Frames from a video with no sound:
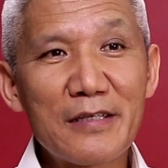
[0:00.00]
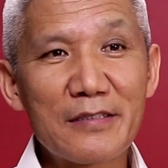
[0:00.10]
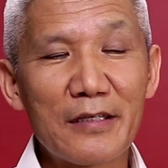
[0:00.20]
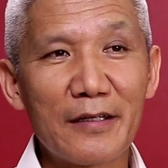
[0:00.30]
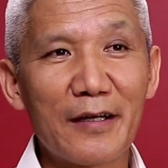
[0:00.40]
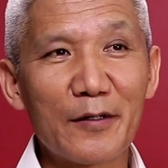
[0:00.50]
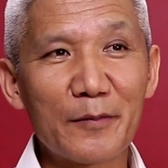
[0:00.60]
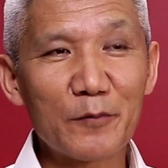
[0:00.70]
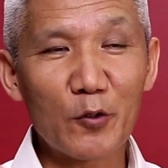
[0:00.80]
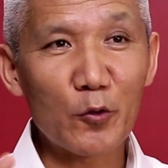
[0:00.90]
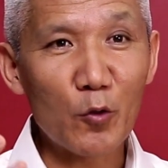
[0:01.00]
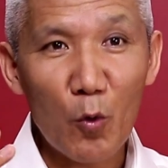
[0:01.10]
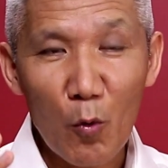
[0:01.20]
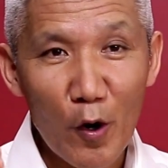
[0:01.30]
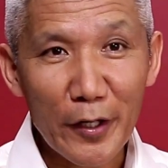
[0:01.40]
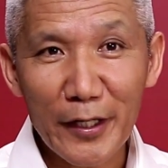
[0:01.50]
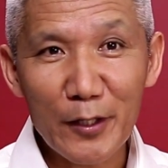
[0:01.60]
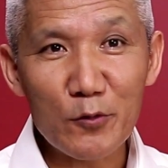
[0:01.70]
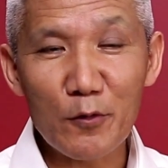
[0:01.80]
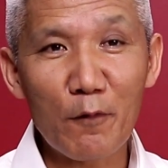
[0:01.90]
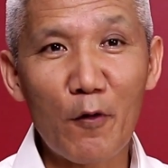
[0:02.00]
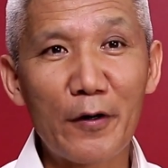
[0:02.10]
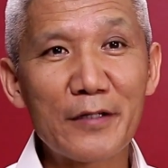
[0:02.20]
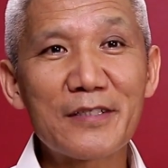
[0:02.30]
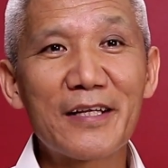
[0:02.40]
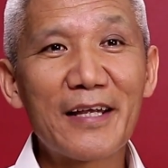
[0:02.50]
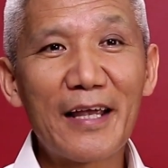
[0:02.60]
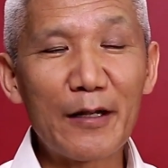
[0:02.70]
say you're walking into a forest